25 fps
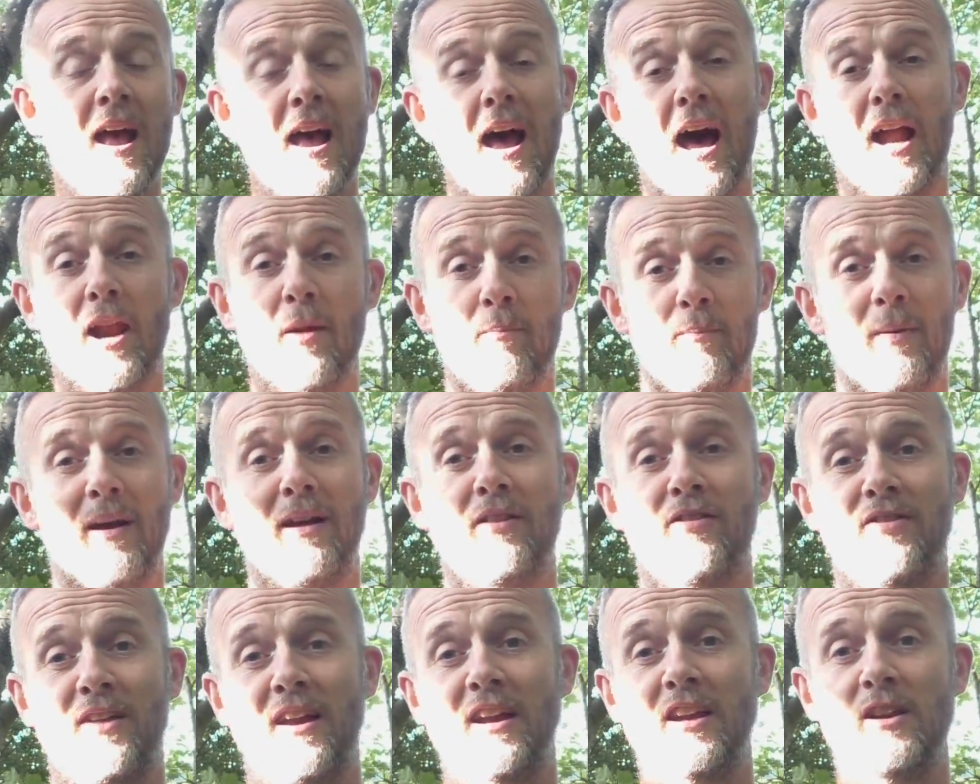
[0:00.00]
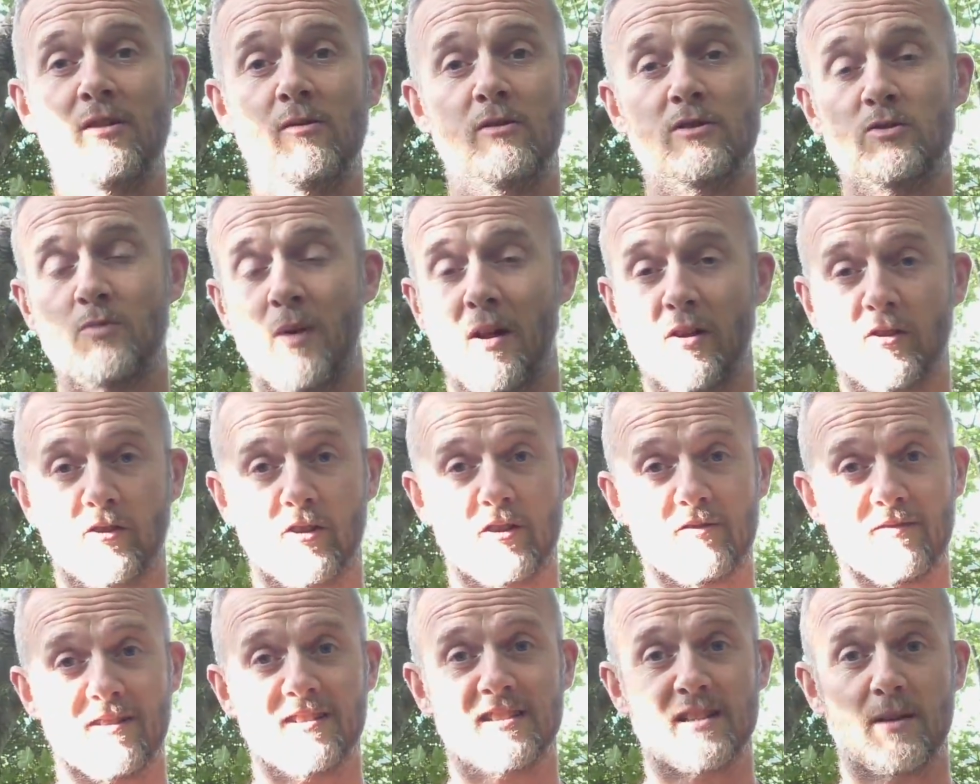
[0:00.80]
And a big thank you as well to
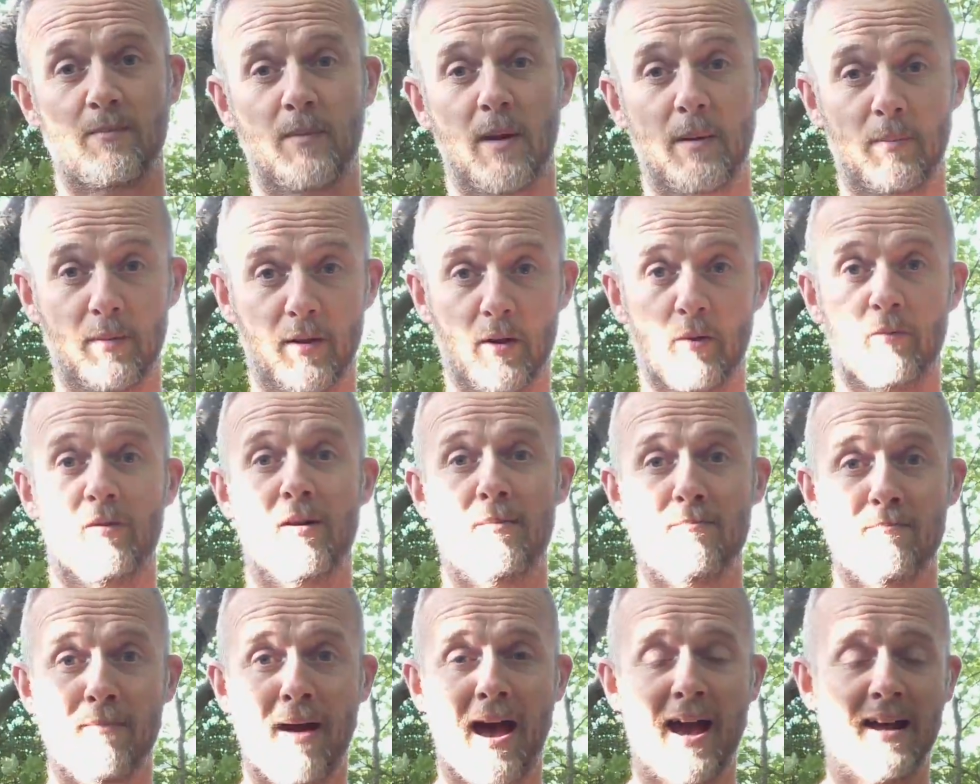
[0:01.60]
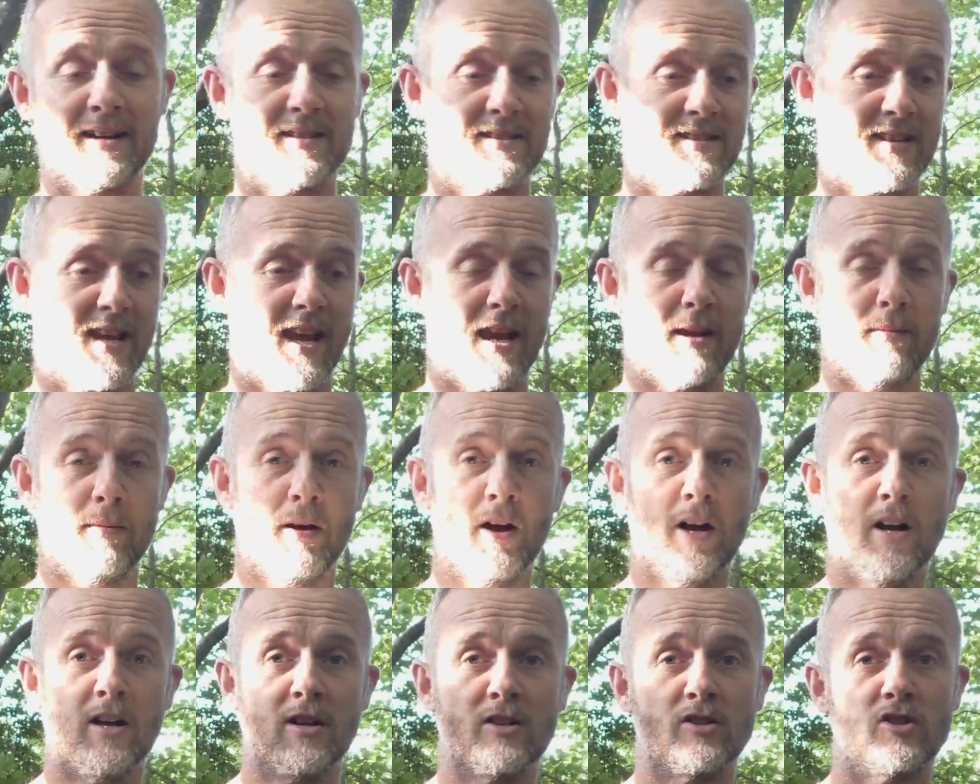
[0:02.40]
the rest of the people that were in my team,
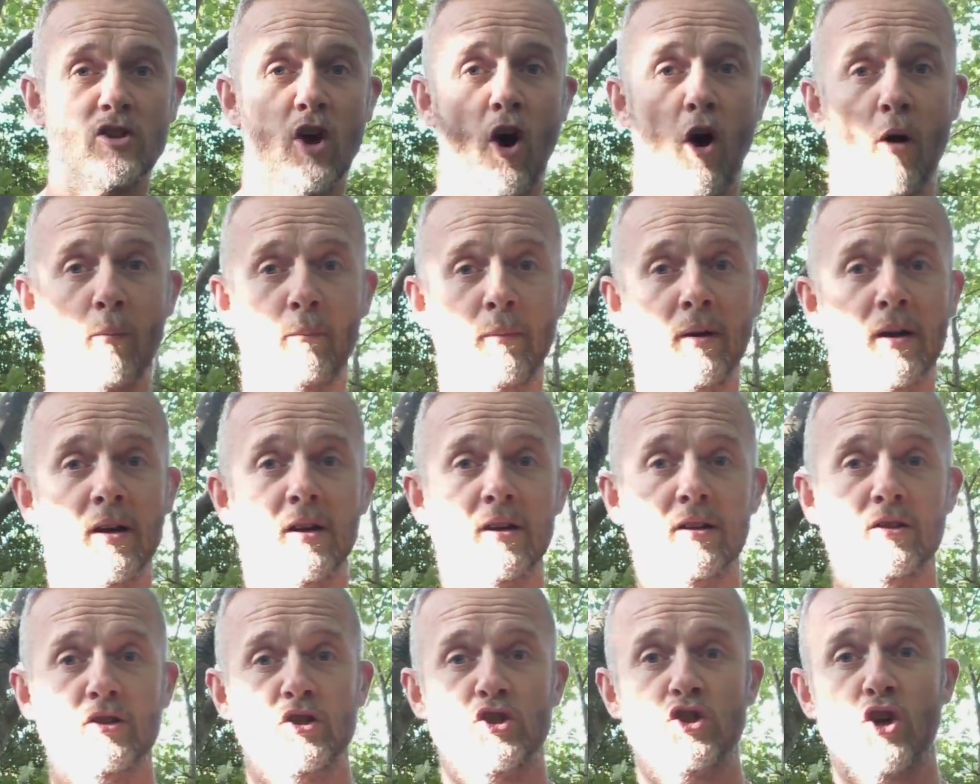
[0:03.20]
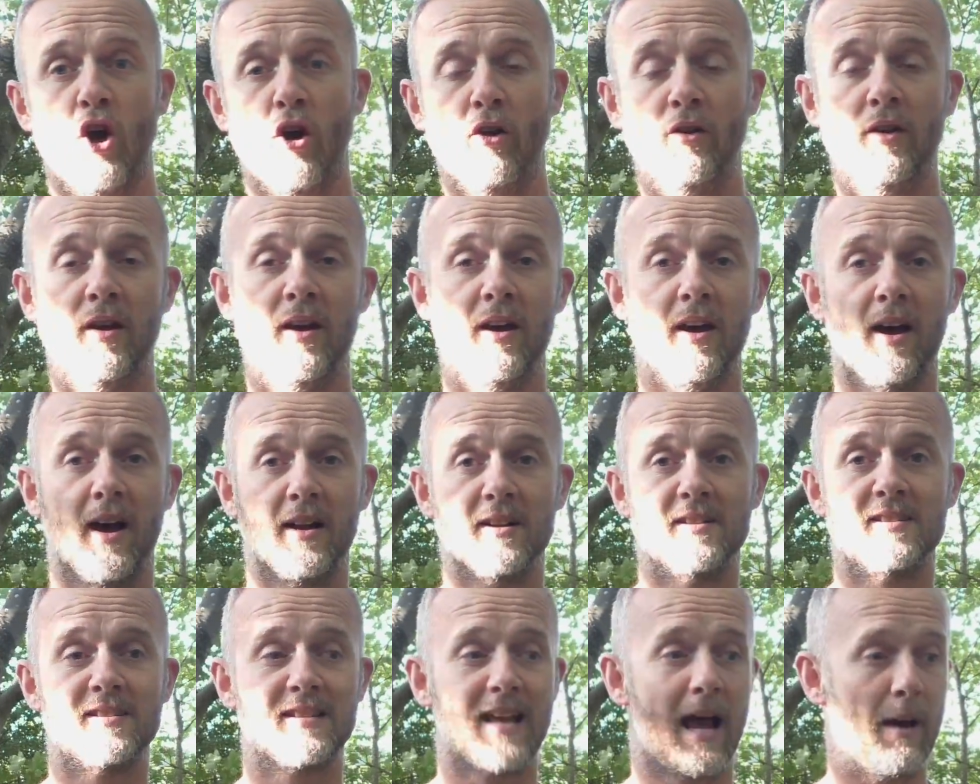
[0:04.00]
Tom, John
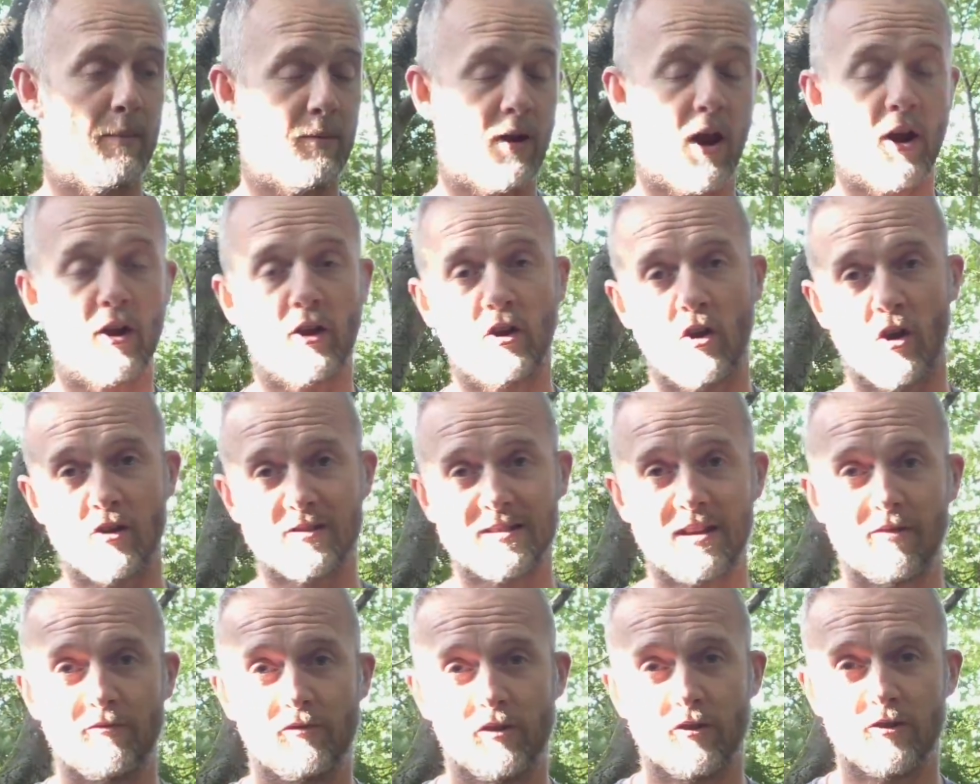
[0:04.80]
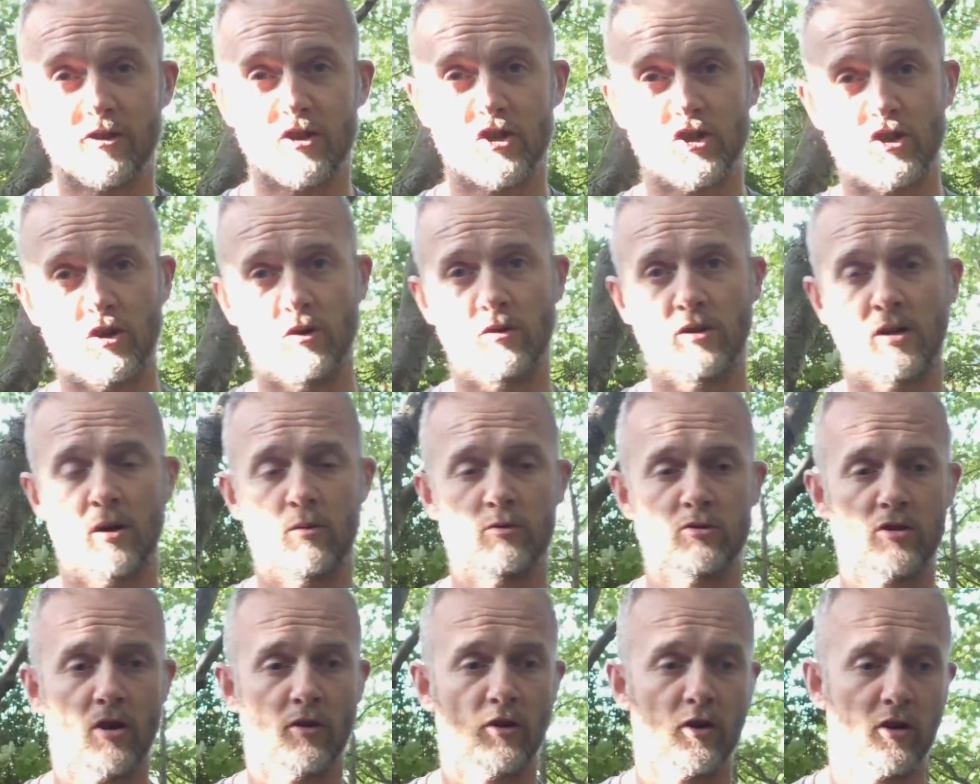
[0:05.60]
and Simon, and of course every other student that
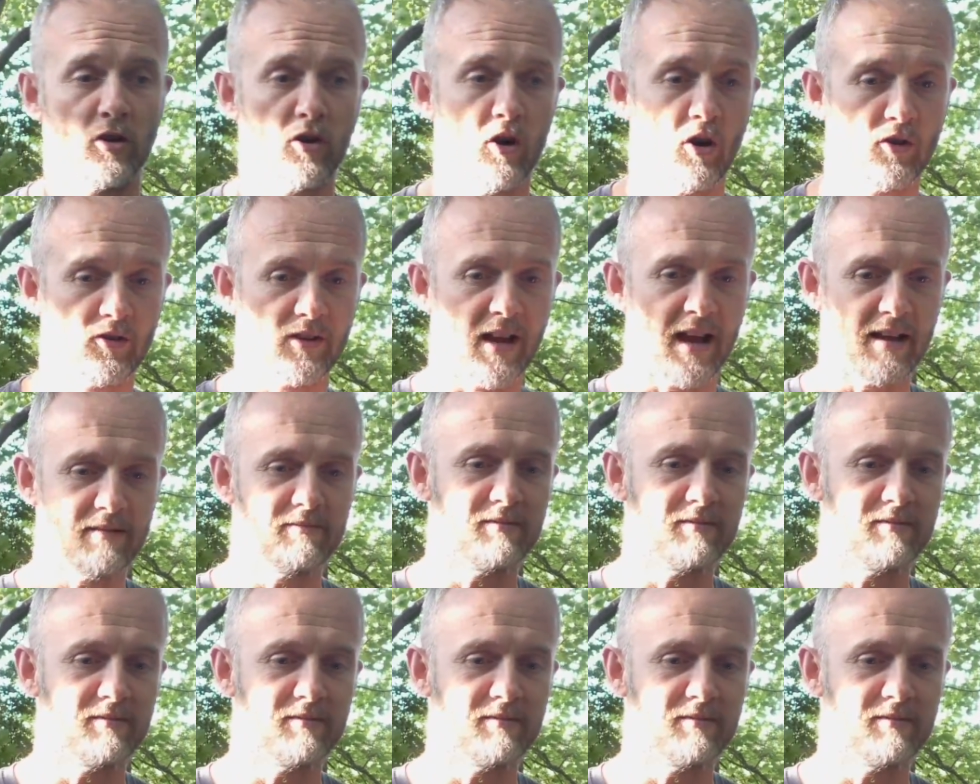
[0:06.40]
was on the course.